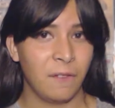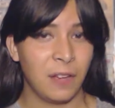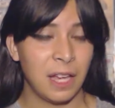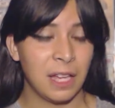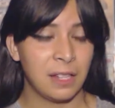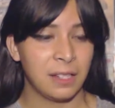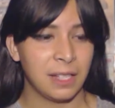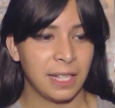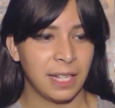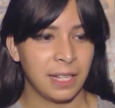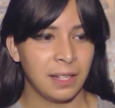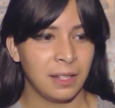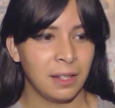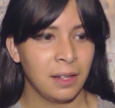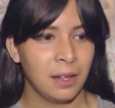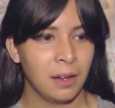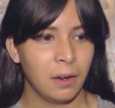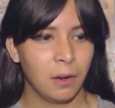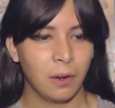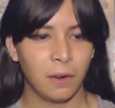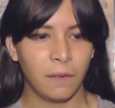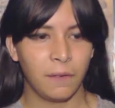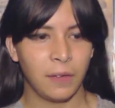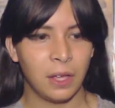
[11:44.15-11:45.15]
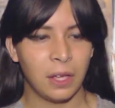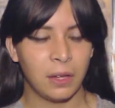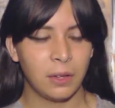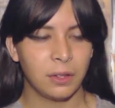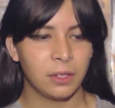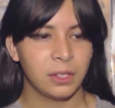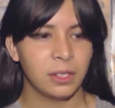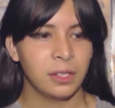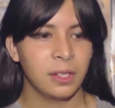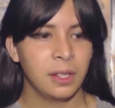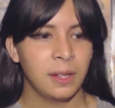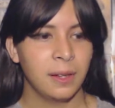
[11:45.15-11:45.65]

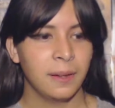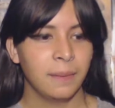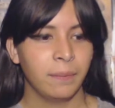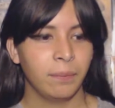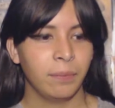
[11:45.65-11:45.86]
veils,